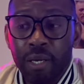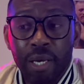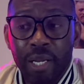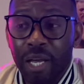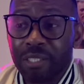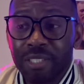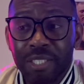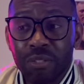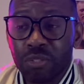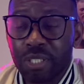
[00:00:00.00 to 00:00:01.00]
And
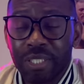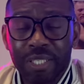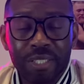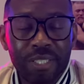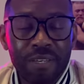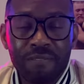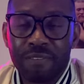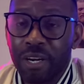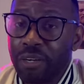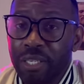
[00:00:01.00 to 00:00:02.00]
Oleksandr Usyk is a
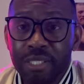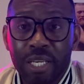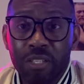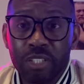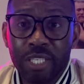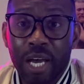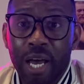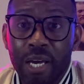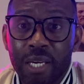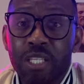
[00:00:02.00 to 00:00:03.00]
very intelligent
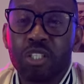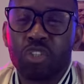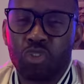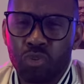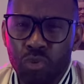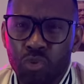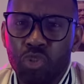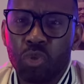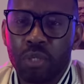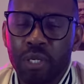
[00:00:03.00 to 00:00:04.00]
guy. He's a true
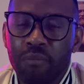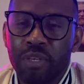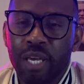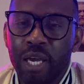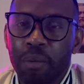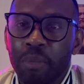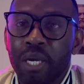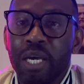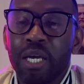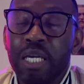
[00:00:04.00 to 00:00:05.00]
student of the game.
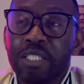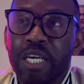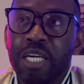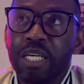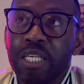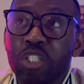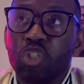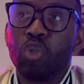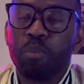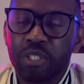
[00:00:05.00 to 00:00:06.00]
He's a
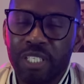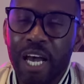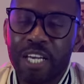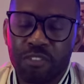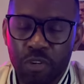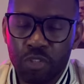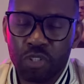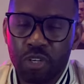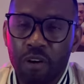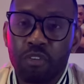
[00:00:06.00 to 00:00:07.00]
supersized
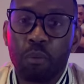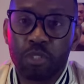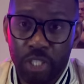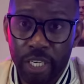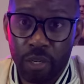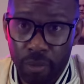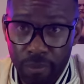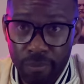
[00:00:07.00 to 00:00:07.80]
version of Lomachenko.